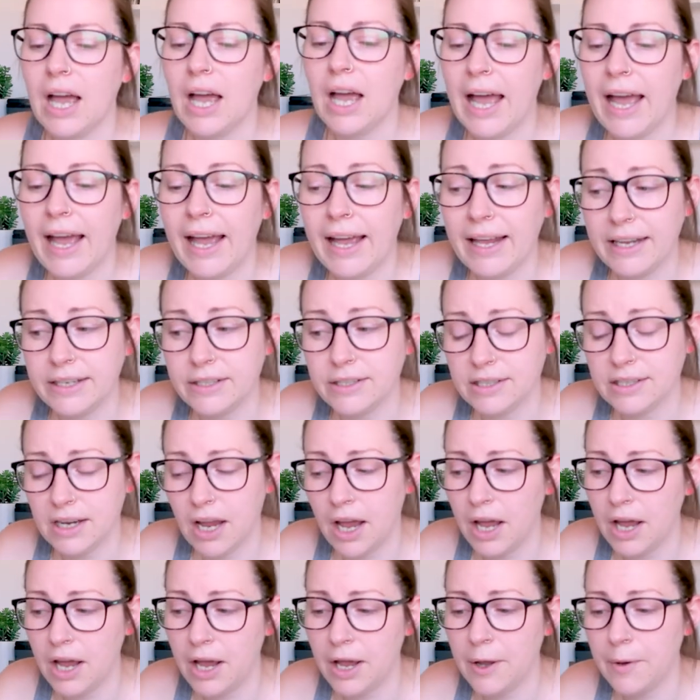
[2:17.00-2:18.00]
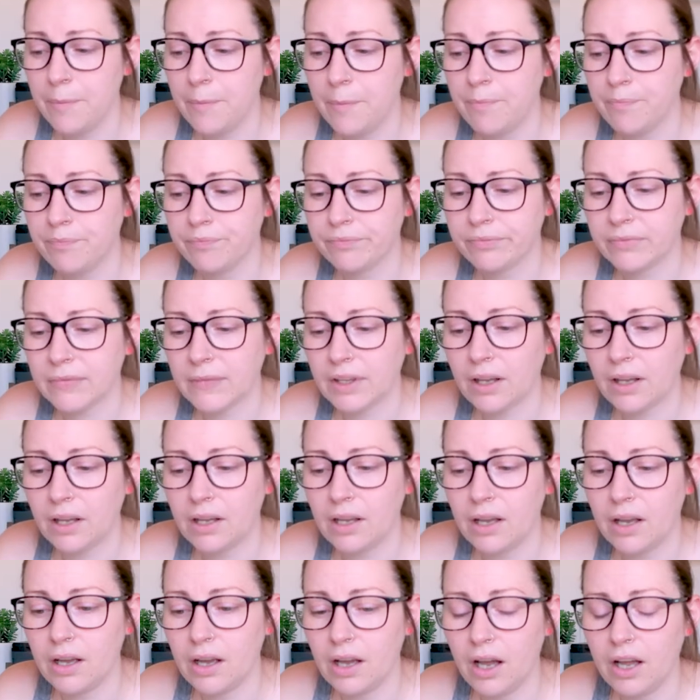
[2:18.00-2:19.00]
And
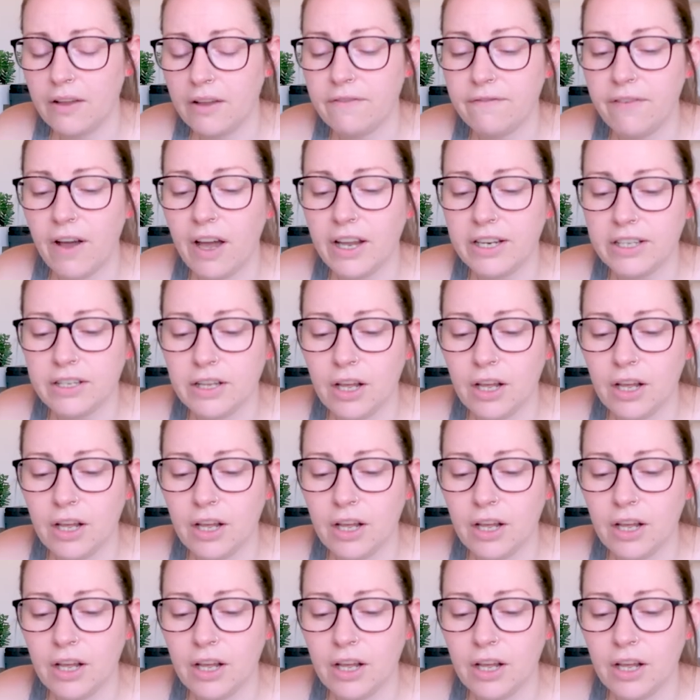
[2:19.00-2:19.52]
I find